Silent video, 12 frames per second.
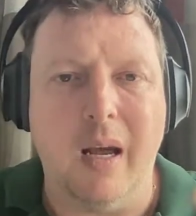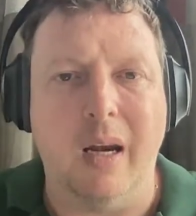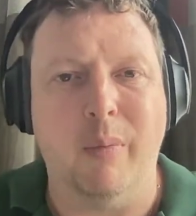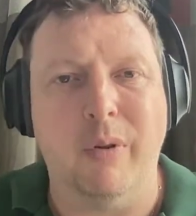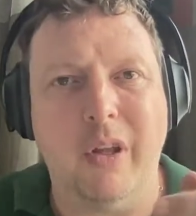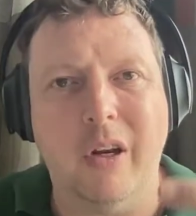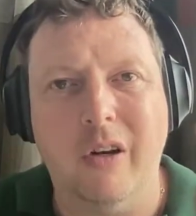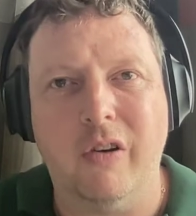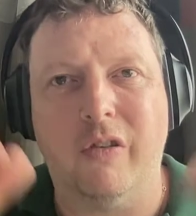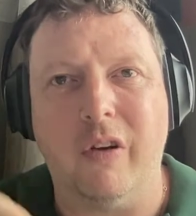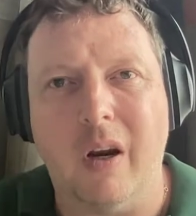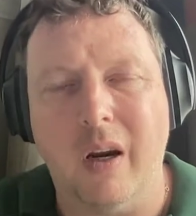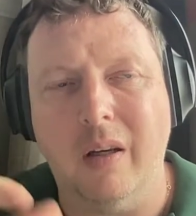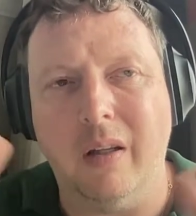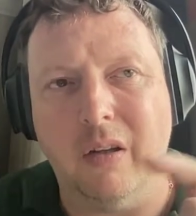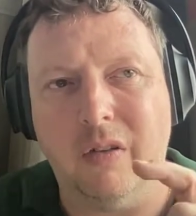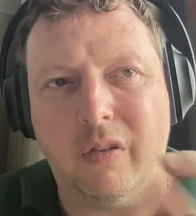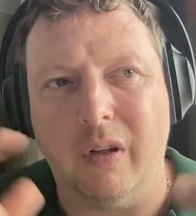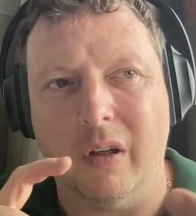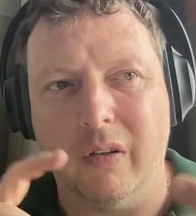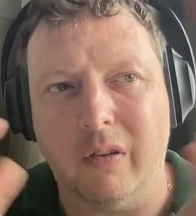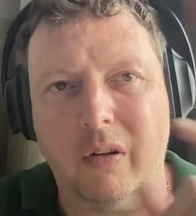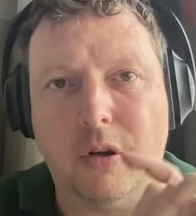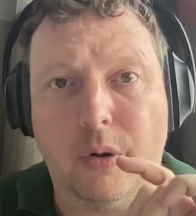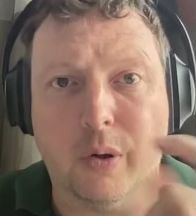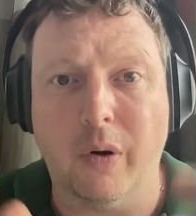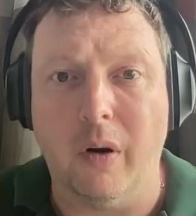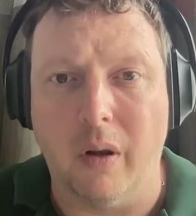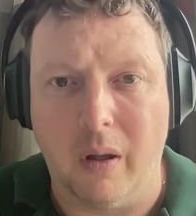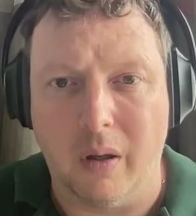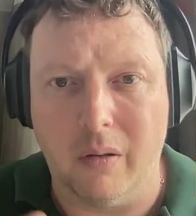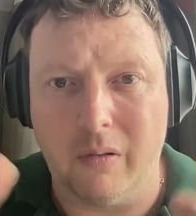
And it would then design these things concurrently.